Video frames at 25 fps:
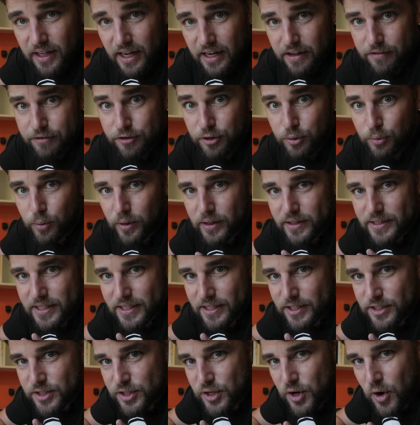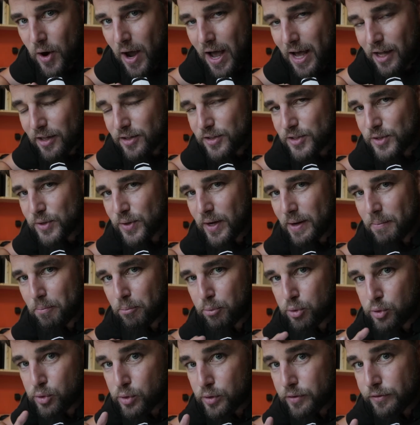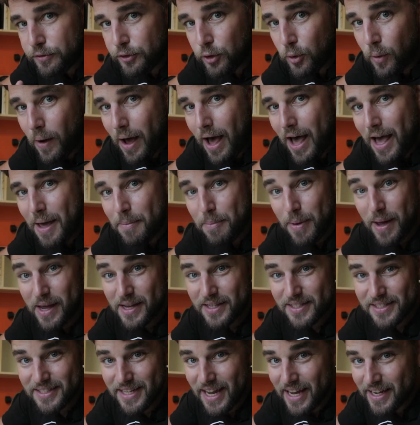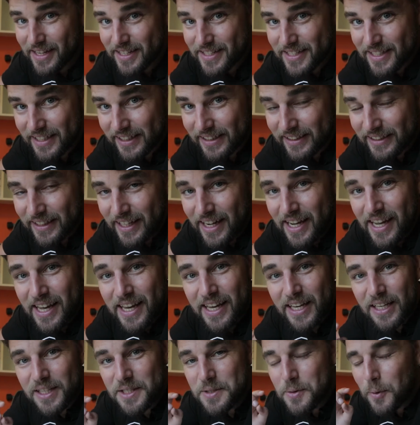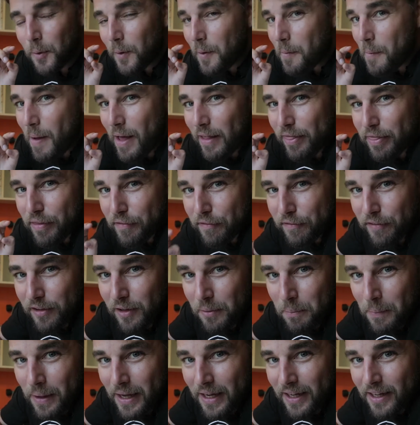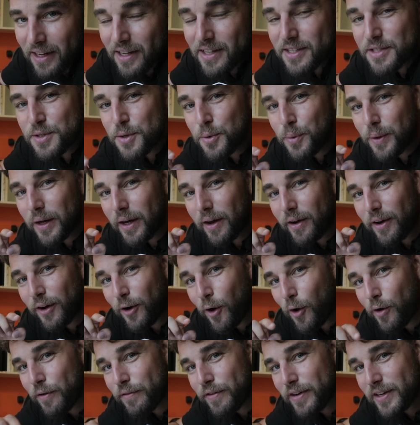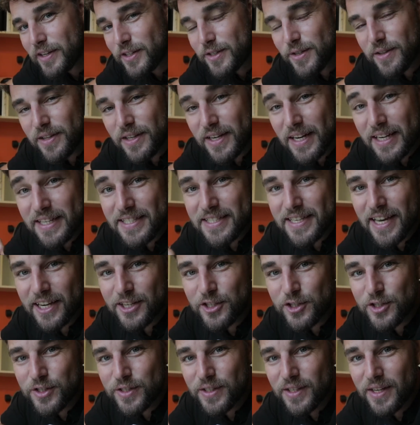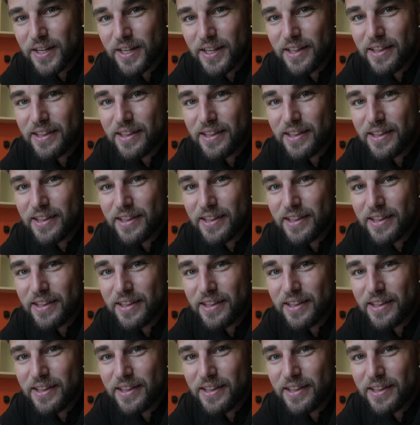And if you're wanting to know how to improve your high-paced editing, it's all about the filming. So we're going over into the next section,